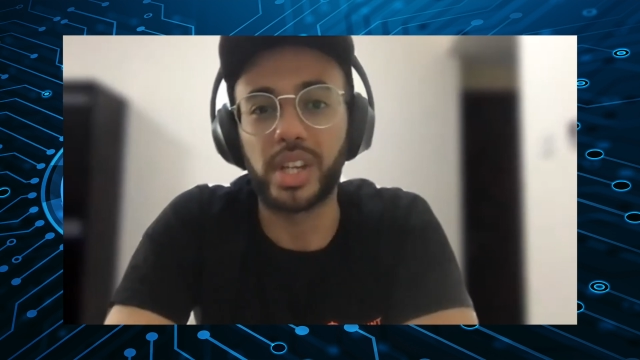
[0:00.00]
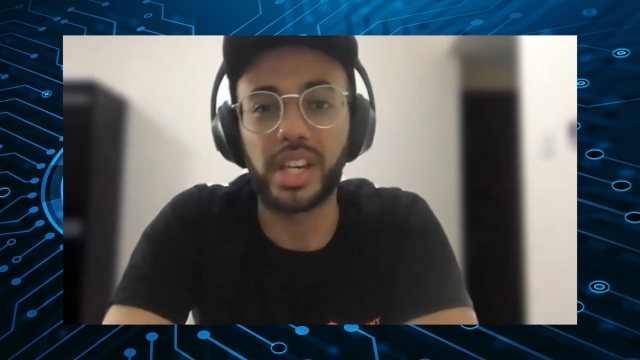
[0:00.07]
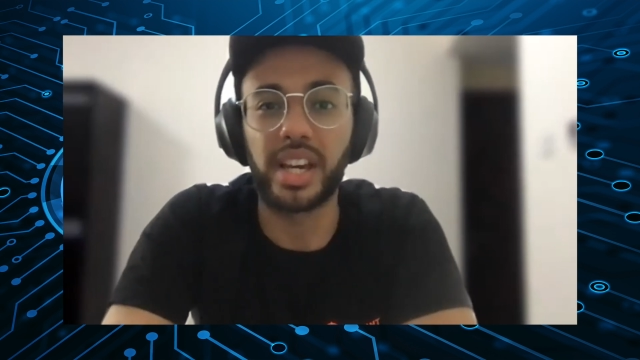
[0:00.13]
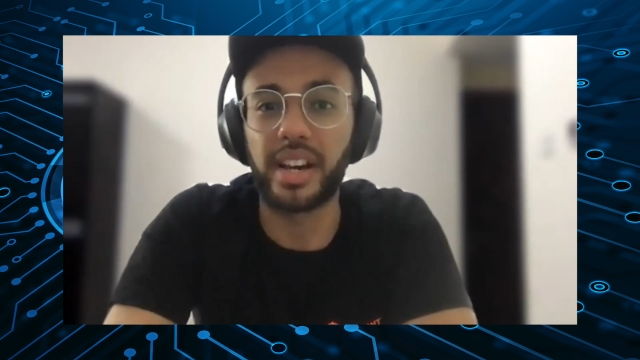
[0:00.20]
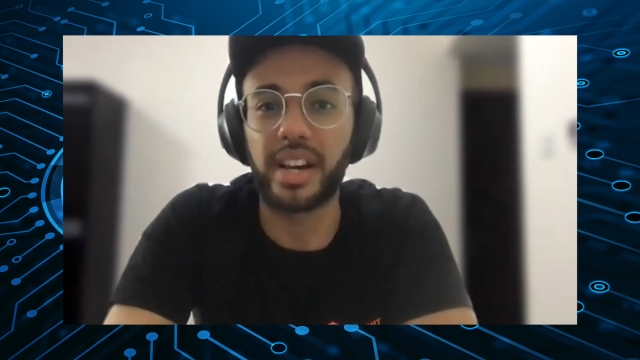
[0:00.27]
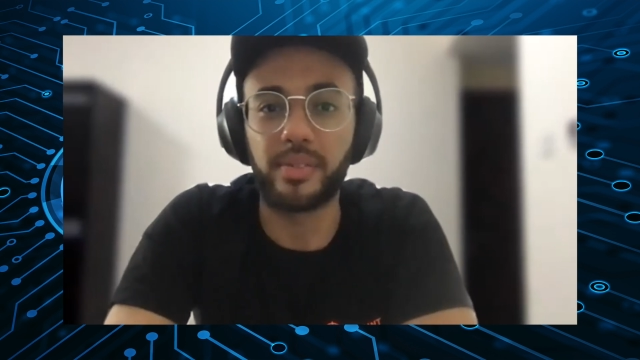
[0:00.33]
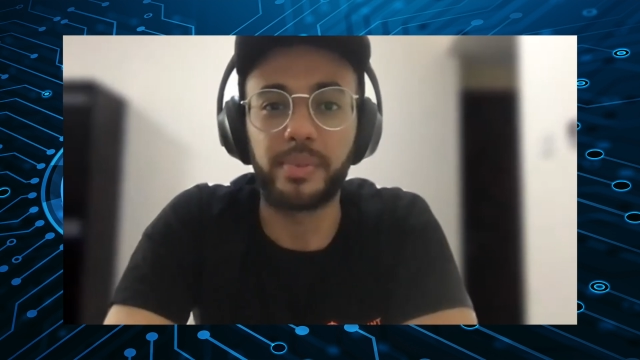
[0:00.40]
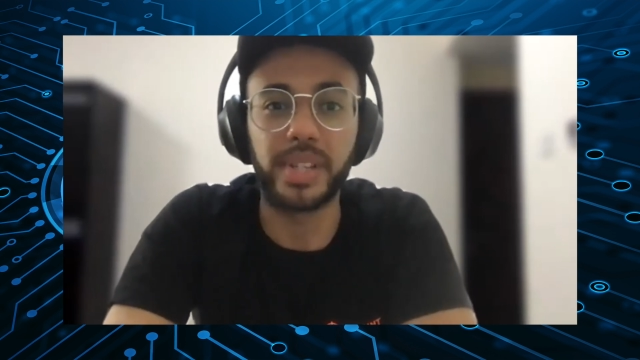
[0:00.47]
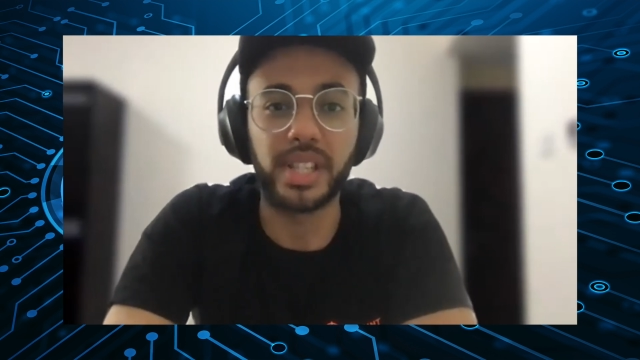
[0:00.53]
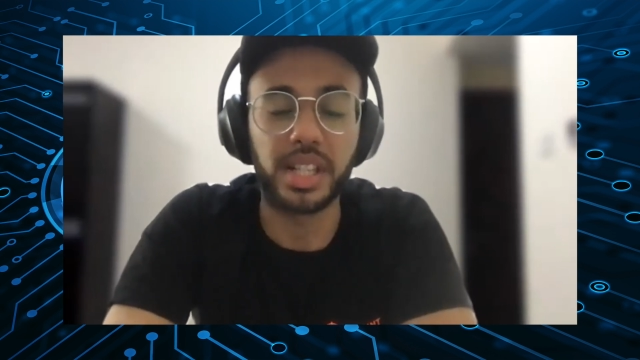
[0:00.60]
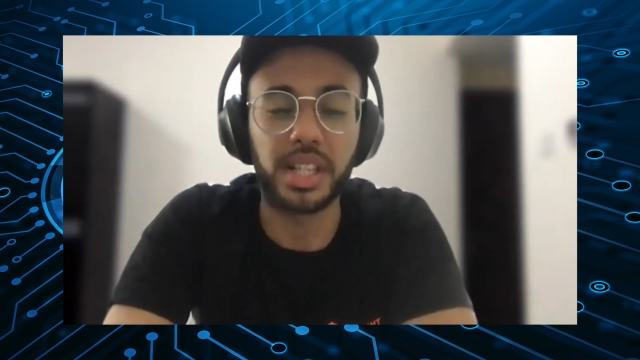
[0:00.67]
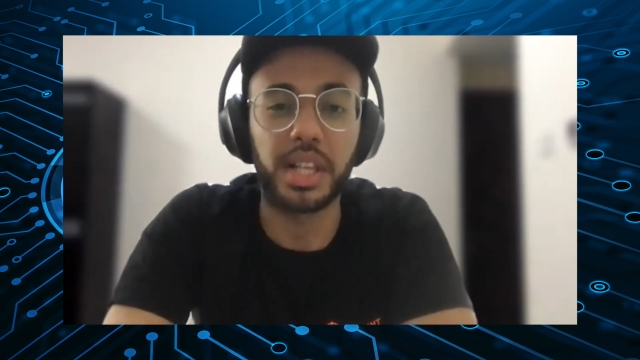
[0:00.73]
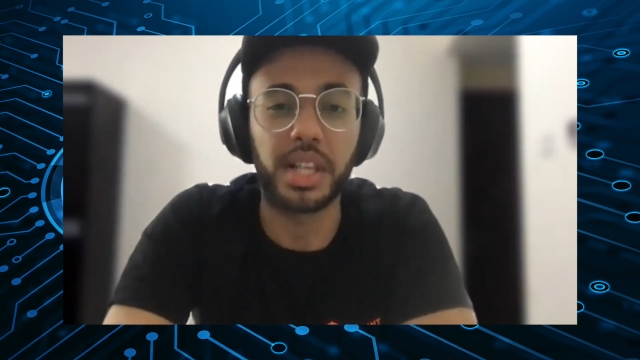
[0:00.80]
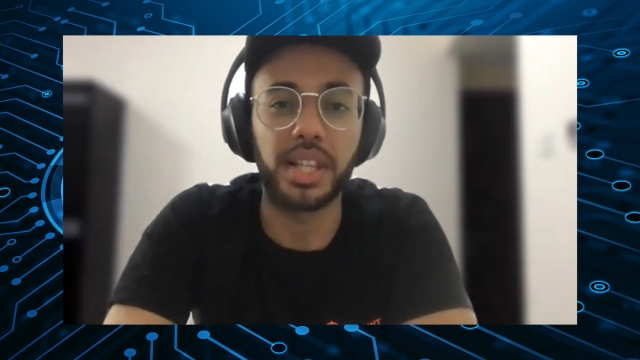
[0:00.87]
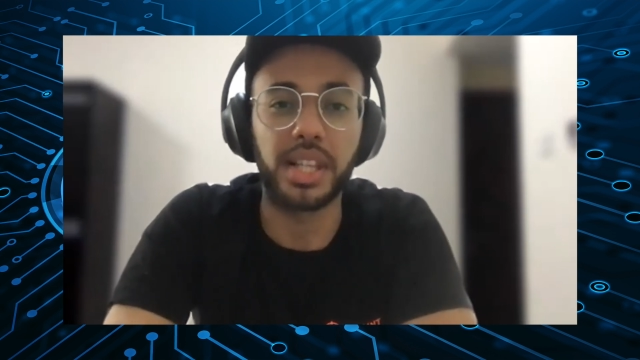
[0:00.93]
have been
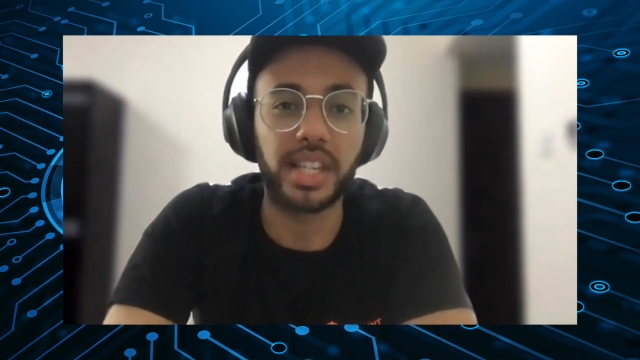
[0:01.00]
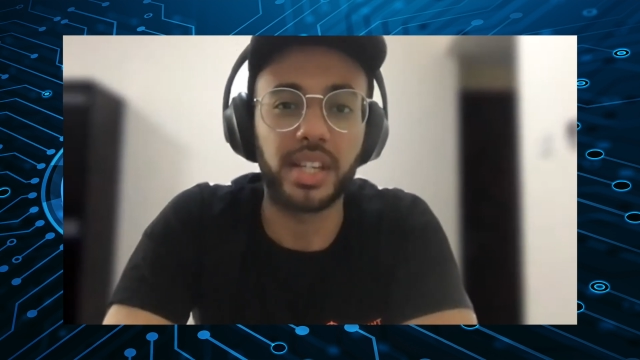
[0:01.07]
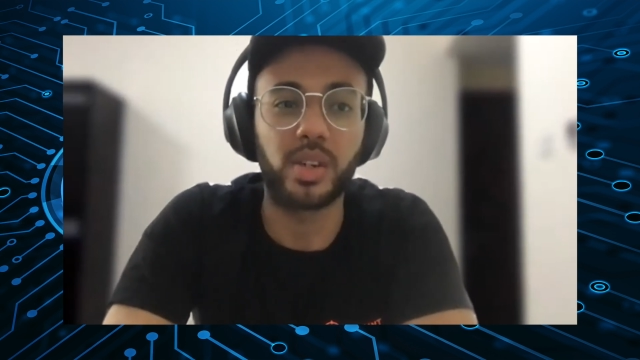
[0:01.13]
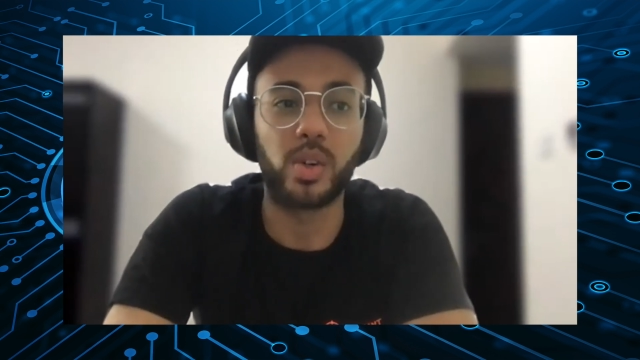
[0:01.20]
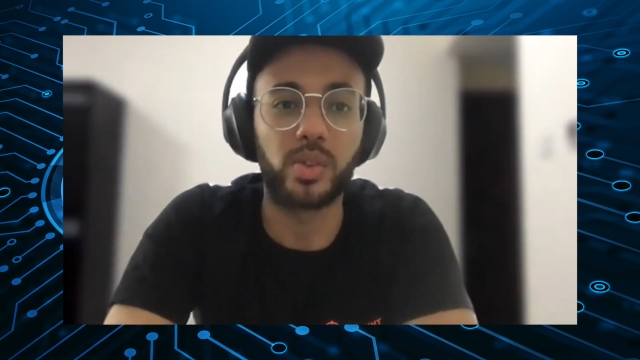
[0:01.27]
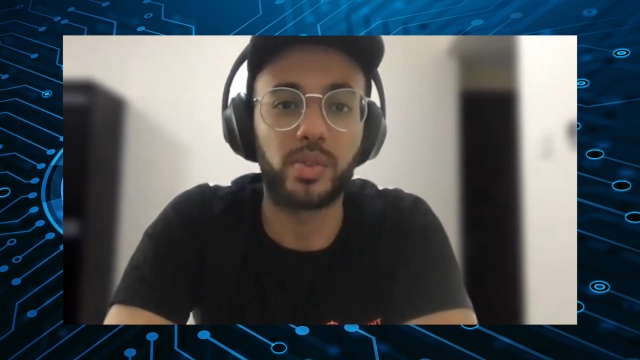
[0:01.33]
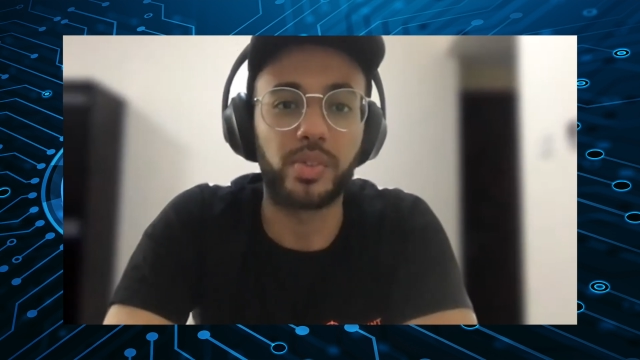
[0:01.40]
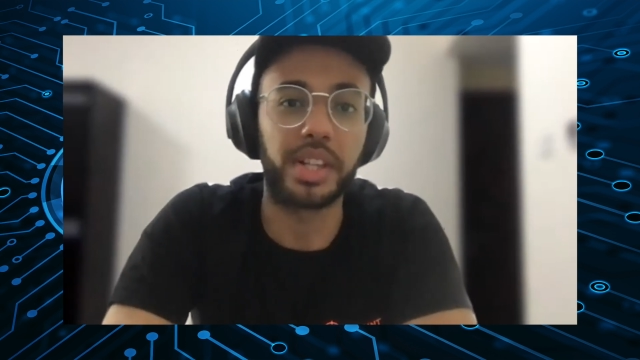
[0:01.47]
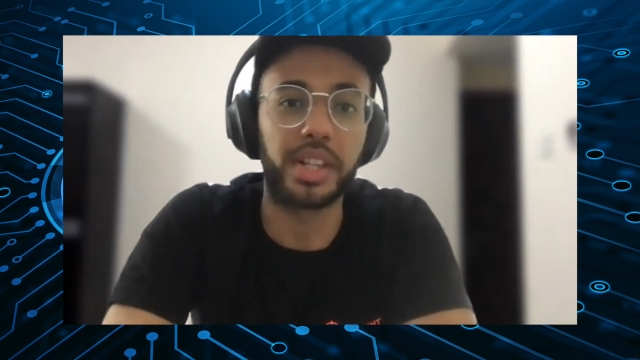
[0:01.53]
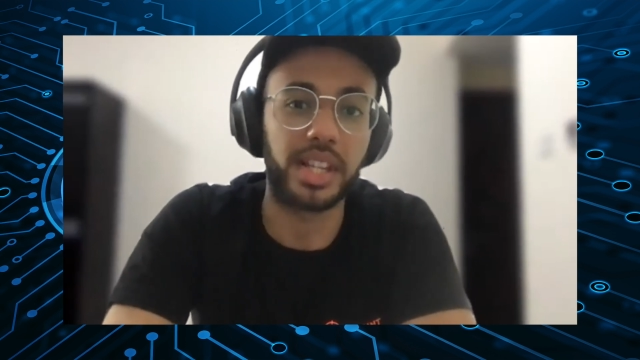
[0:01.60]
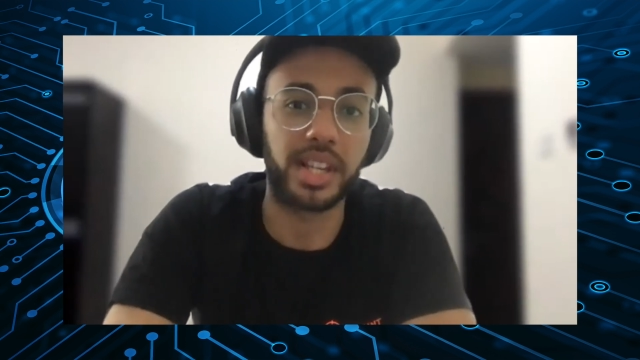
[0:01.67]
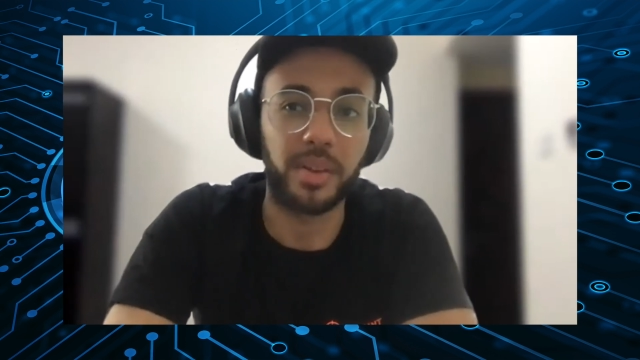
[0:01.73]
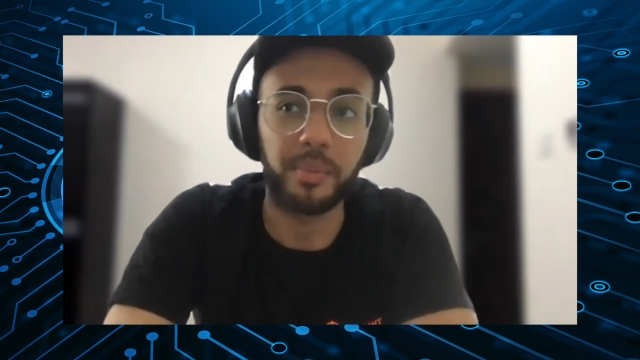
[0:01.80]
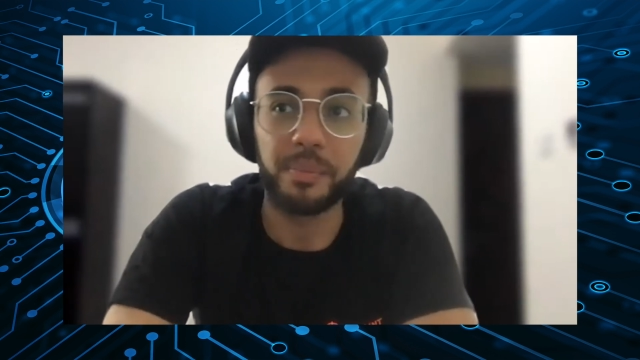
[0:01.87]
seeing or facing,